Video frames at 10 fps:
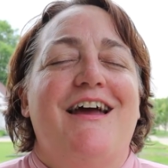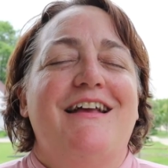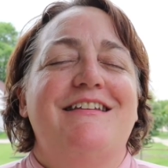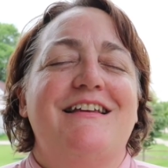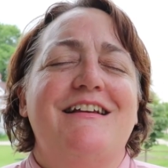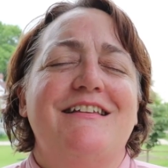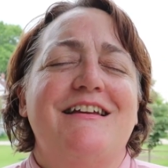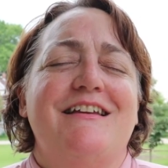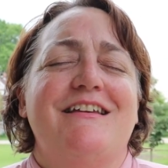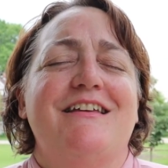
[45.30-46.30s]
and settle
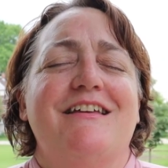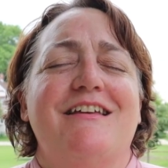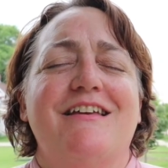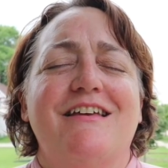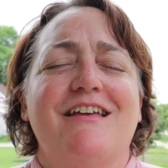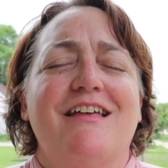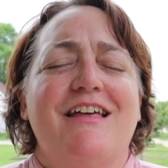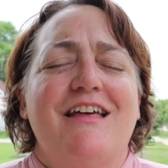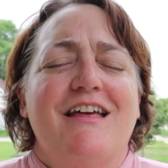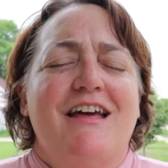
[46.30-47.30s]
in.
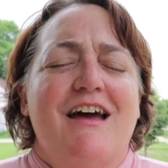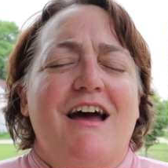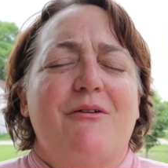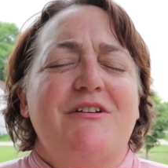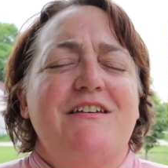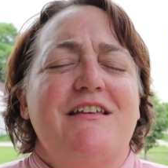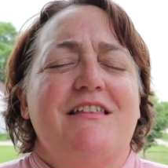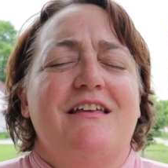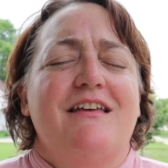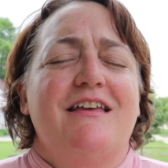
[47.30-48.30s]
I want you
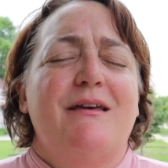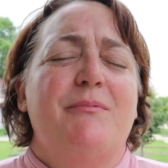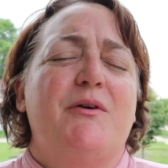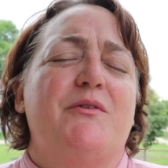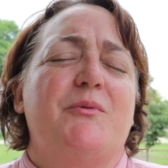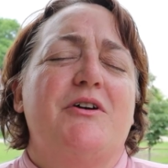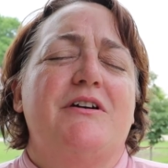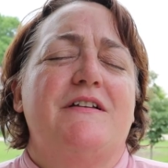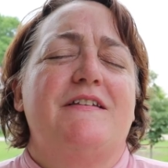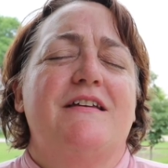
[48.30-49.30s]
to keep those
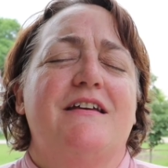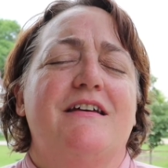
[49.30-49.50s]
words